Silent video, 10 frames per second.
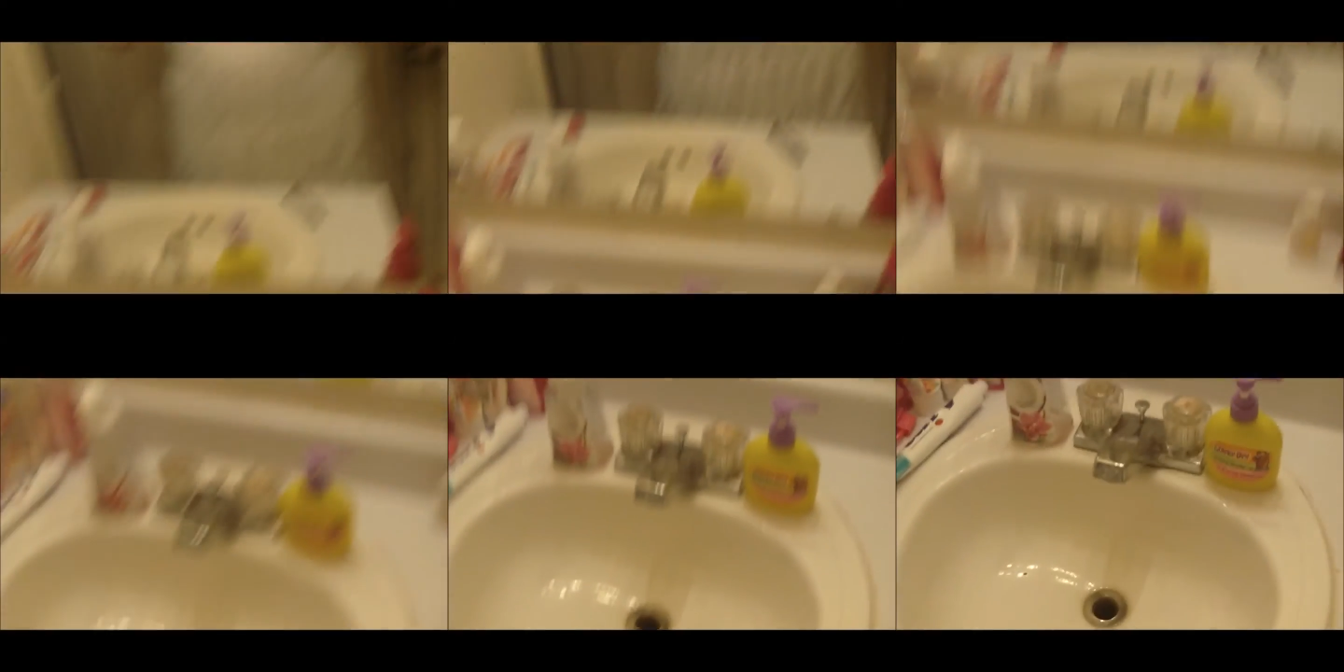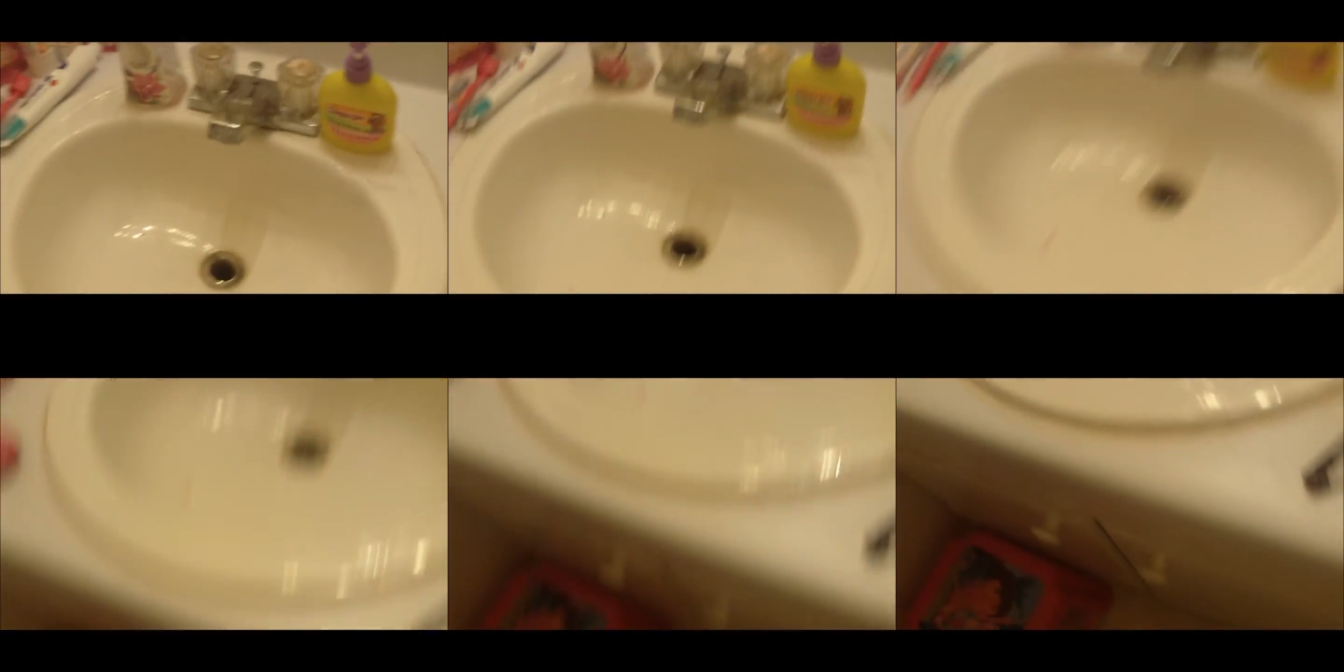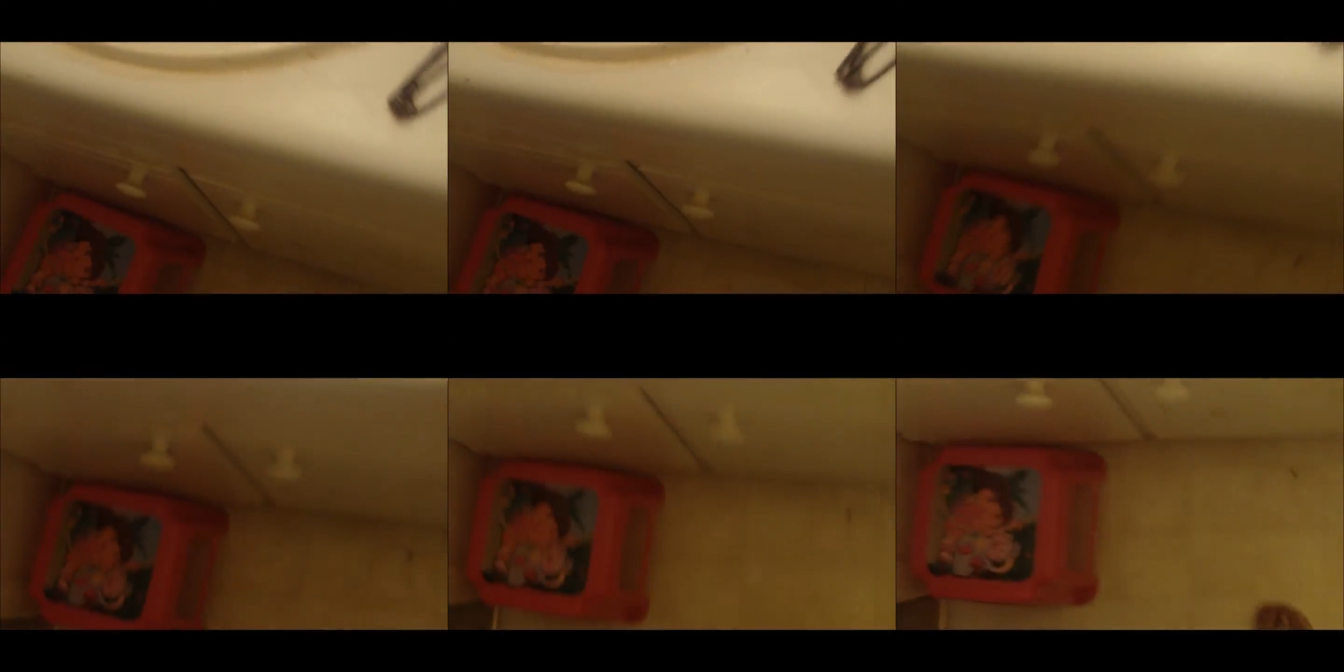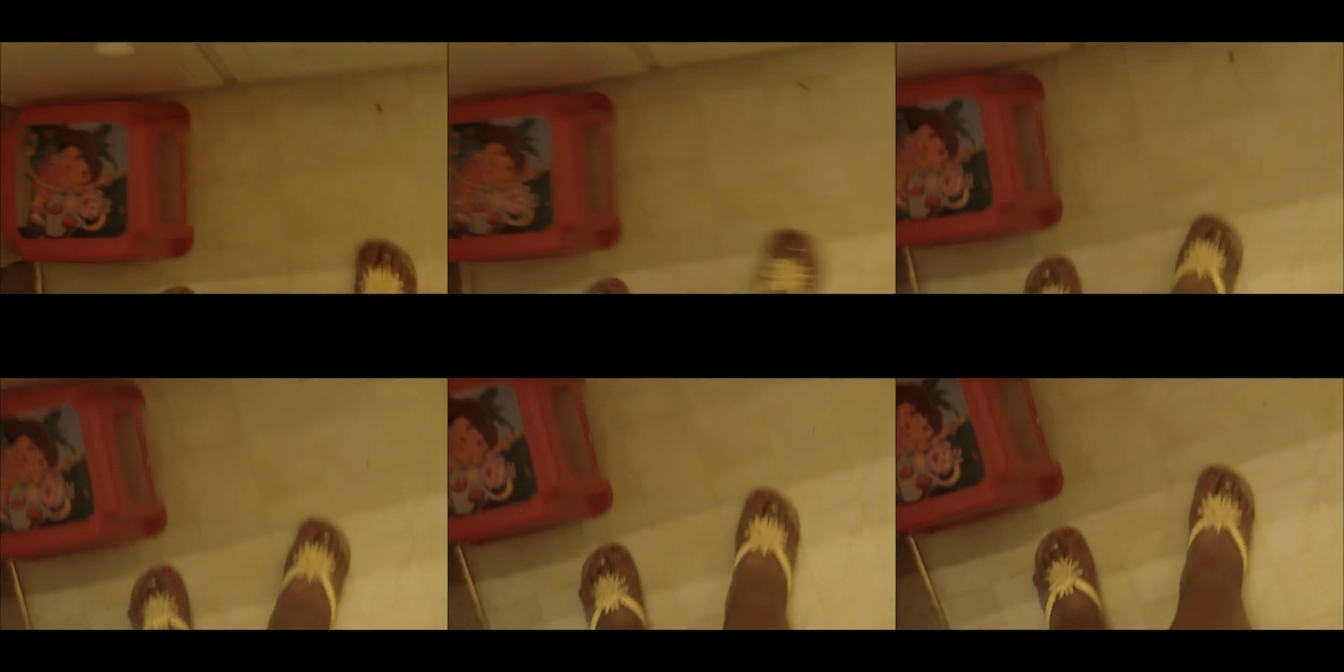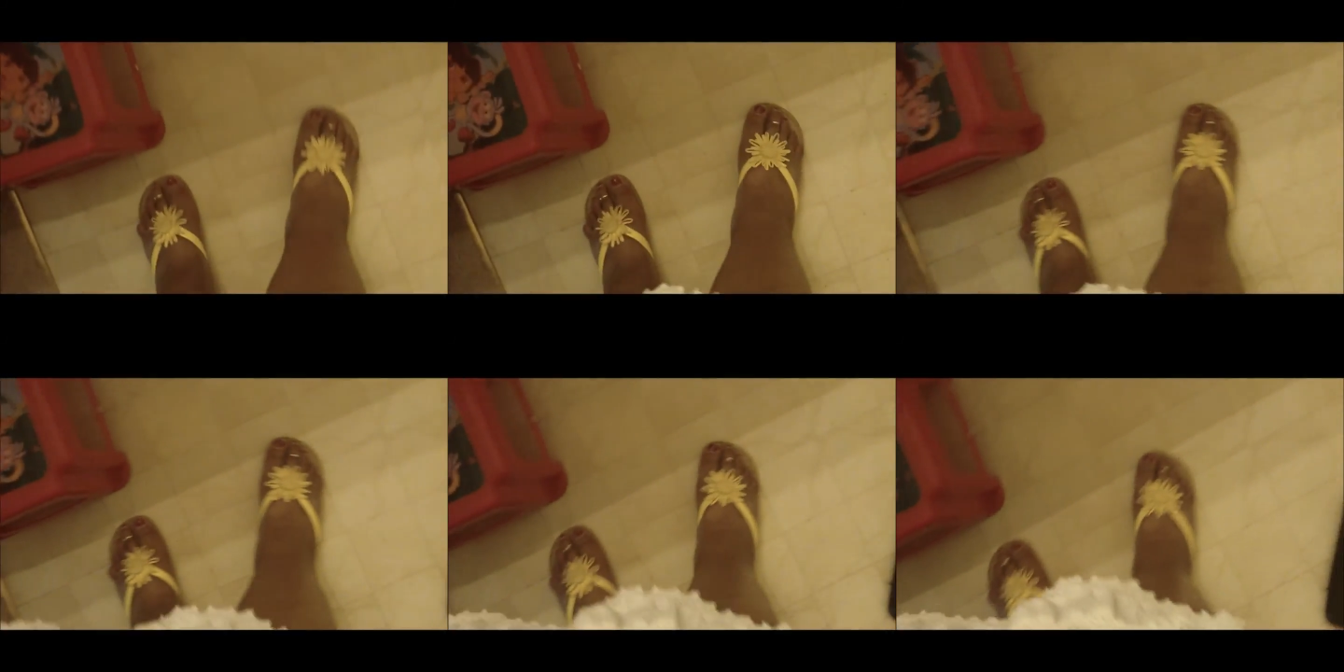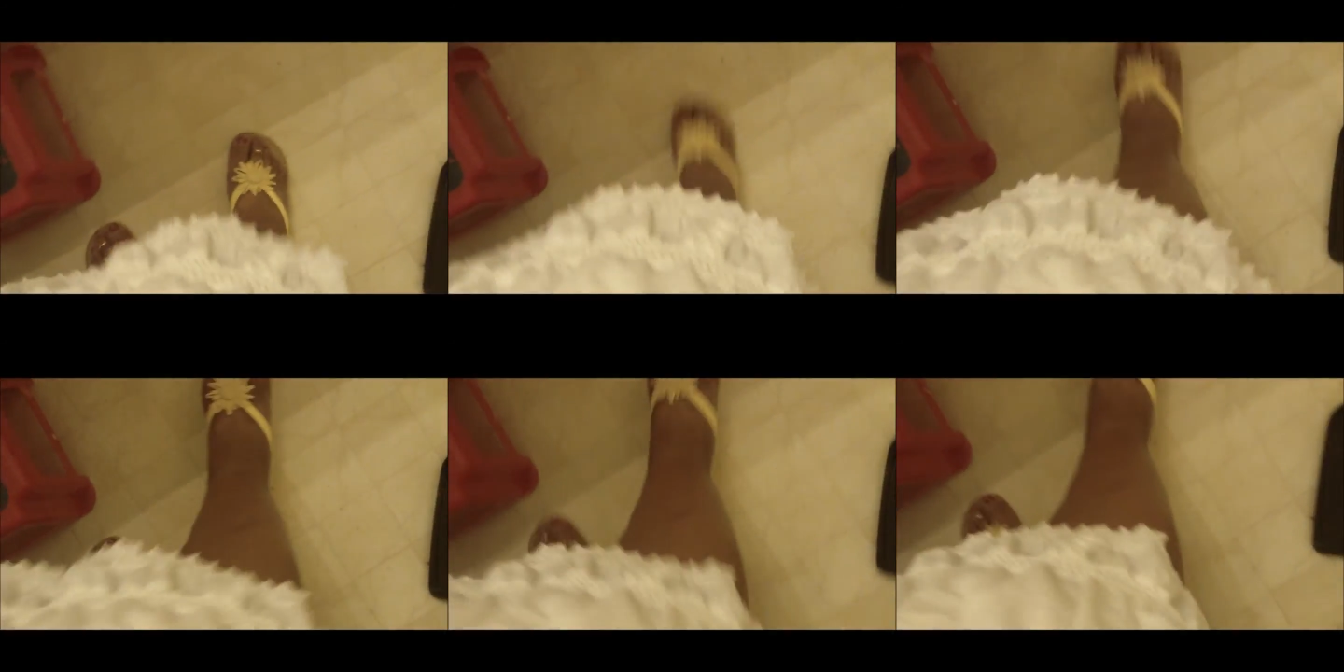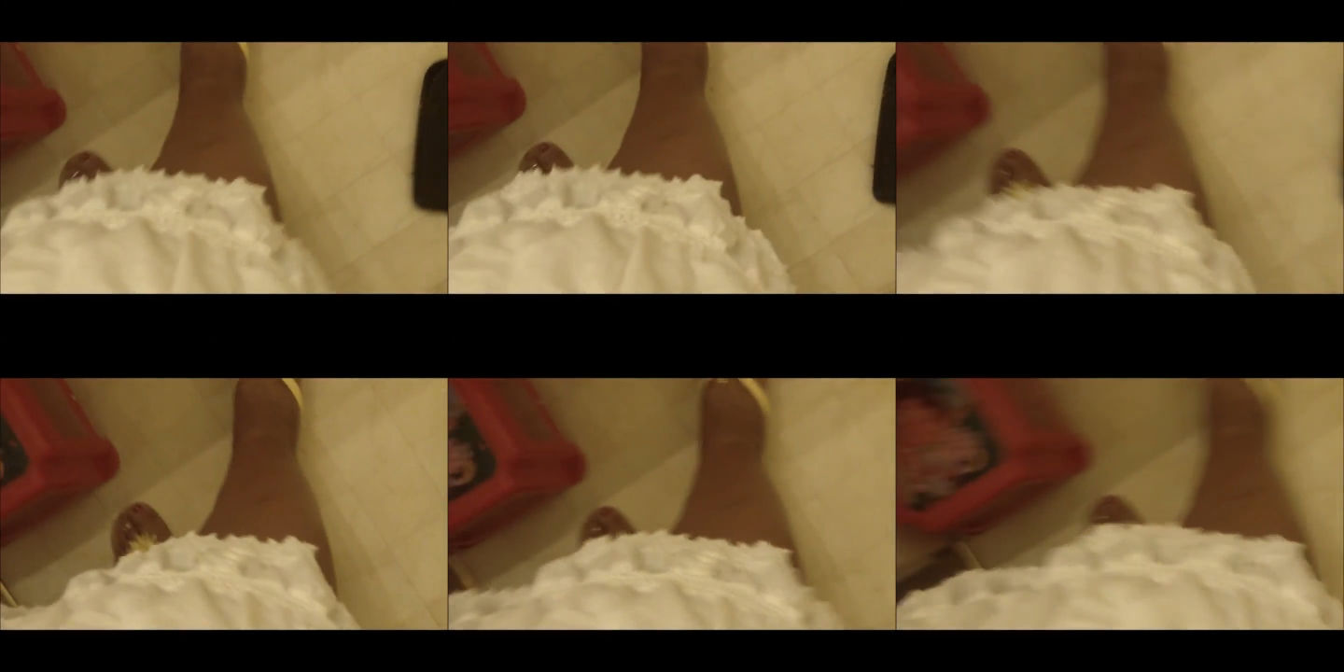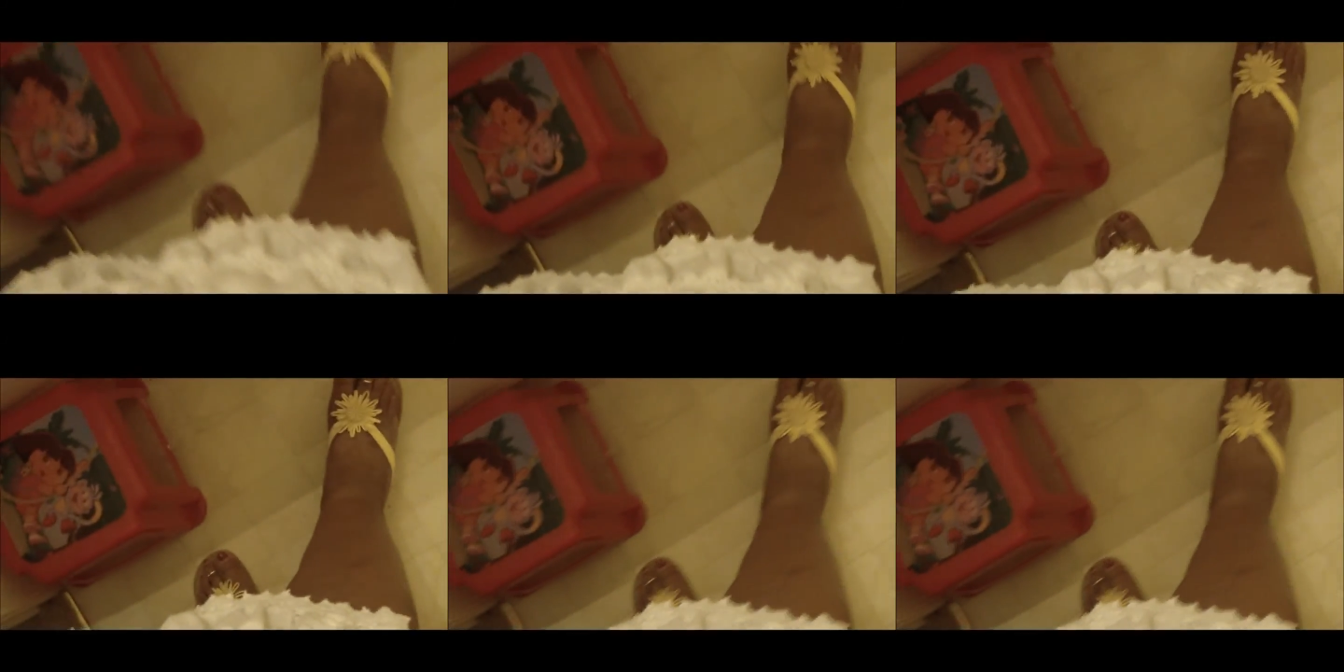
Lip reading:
(no speaker visible)